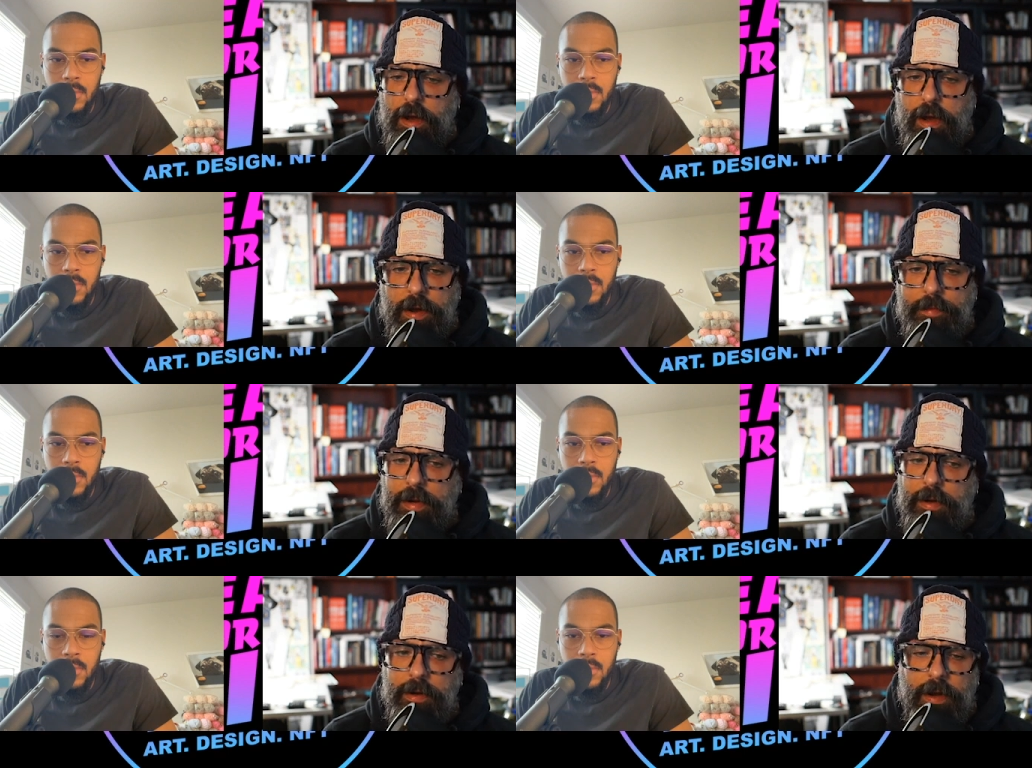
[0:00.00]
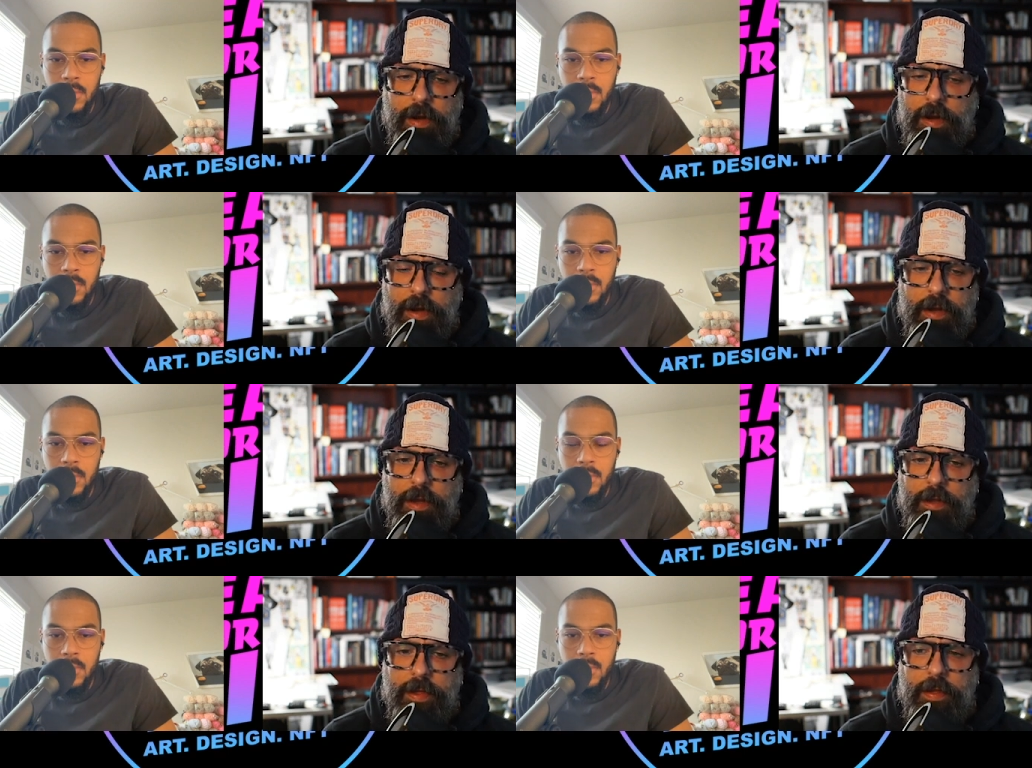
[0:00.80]
Speaker 1: I mean, uh,
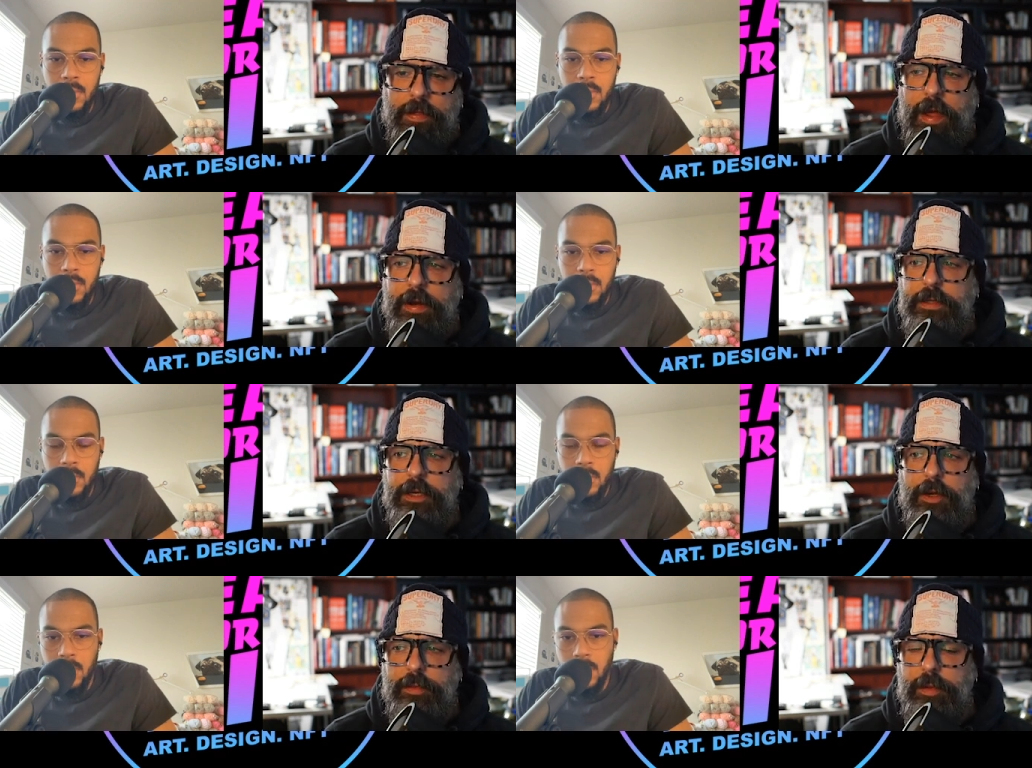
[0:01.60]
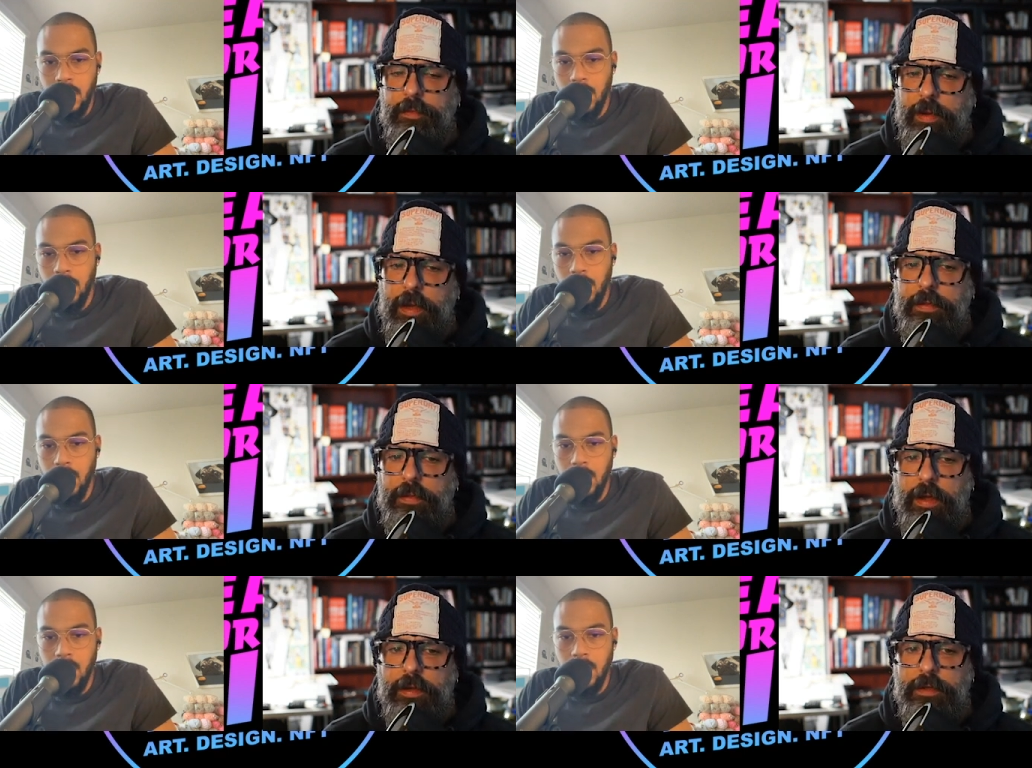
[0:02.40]
th- that is a human being
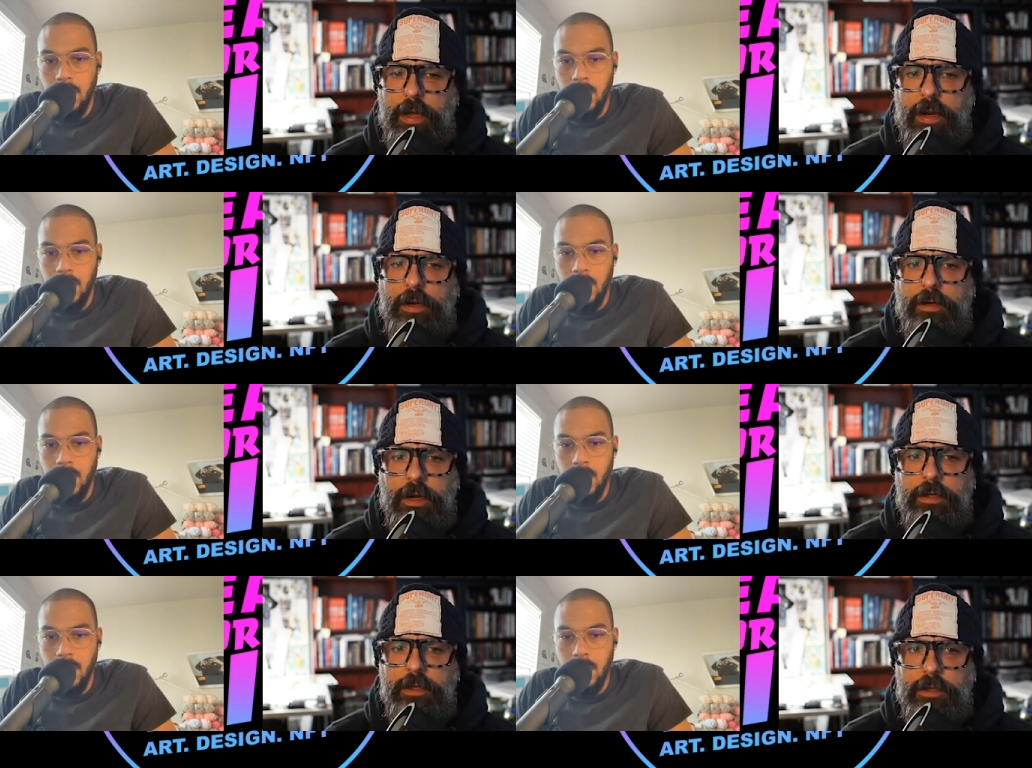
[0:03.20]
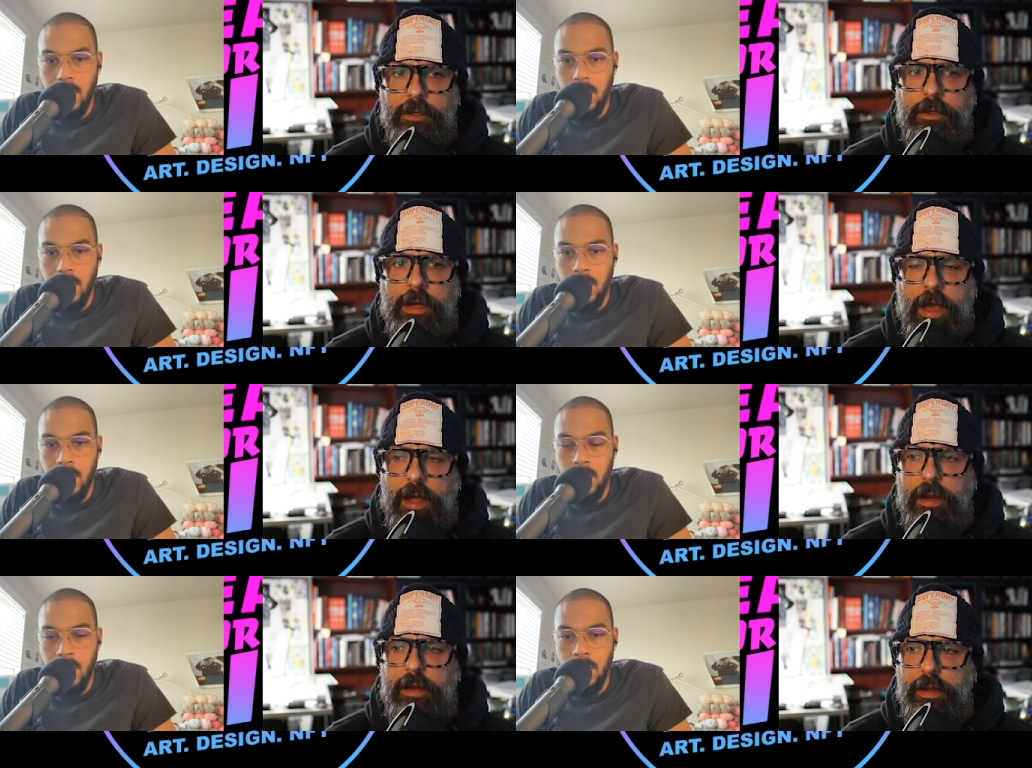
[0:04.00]
that that I I just look
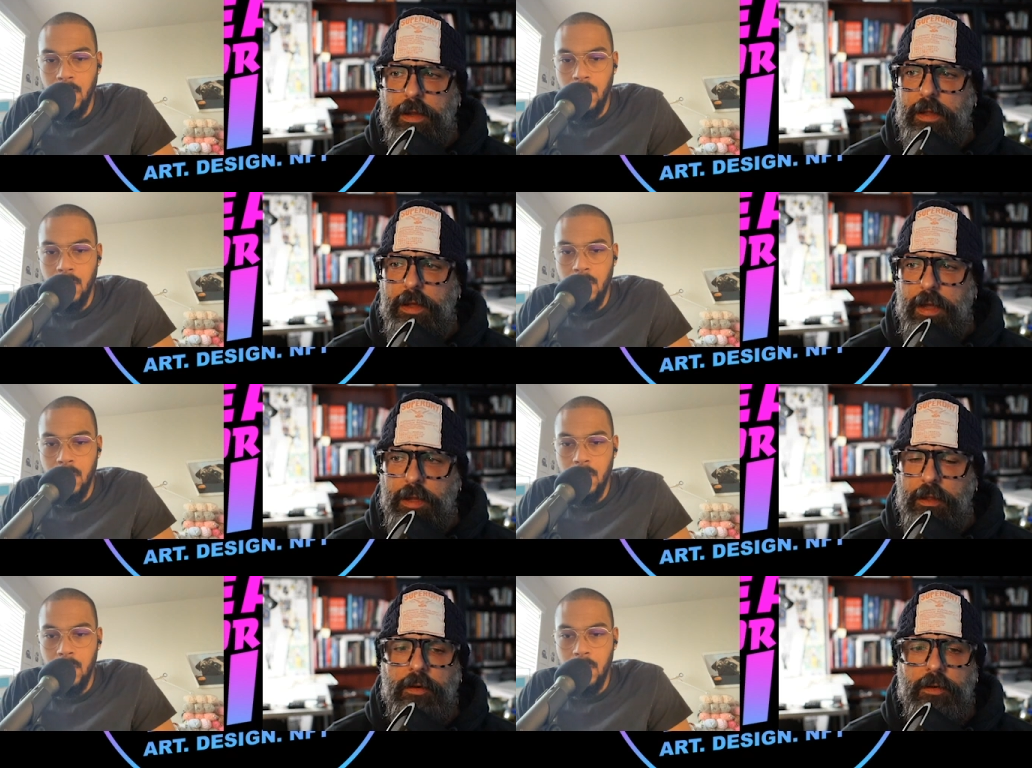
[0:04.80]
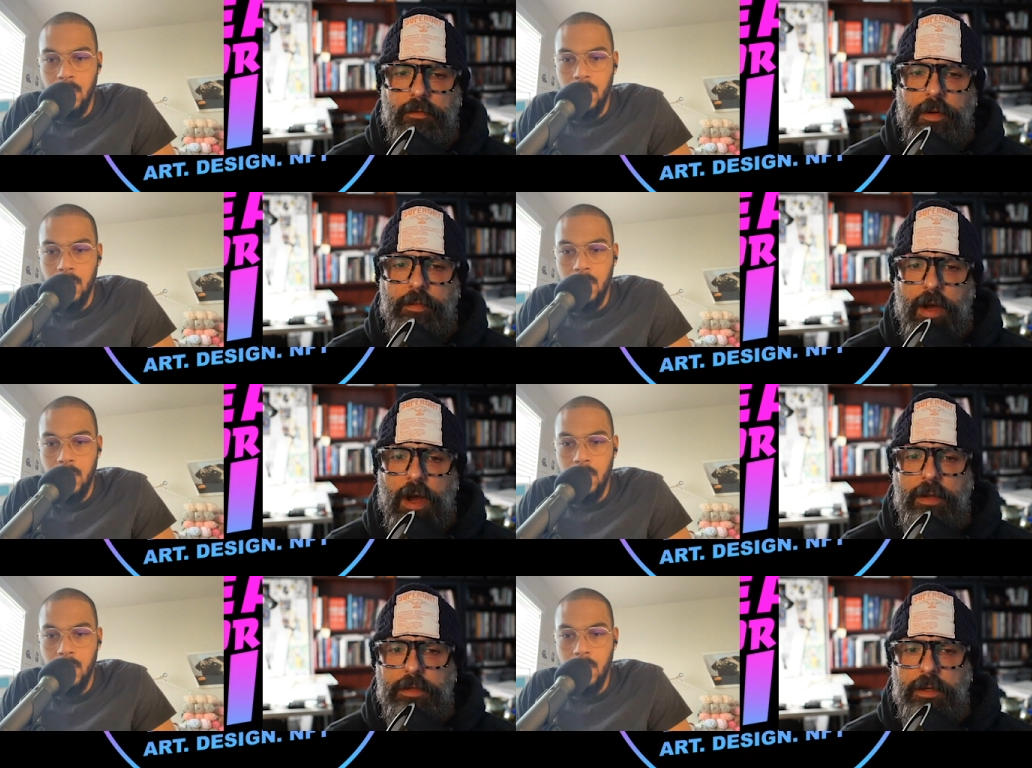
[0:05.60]
at and learn from
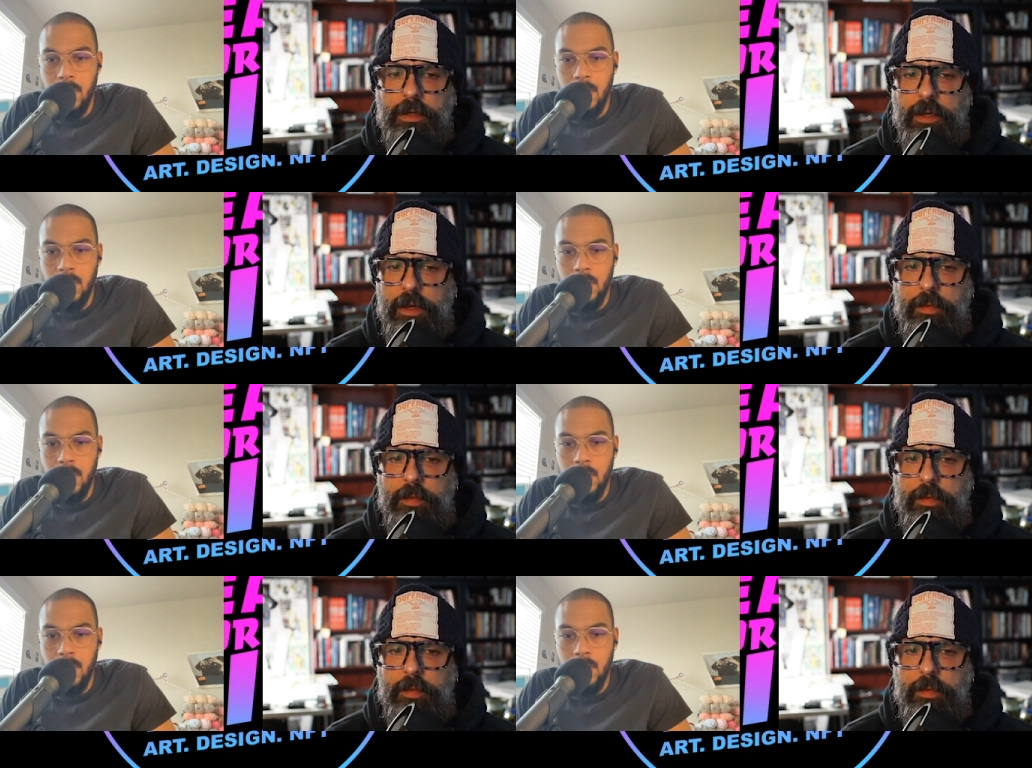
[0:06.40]
constantly.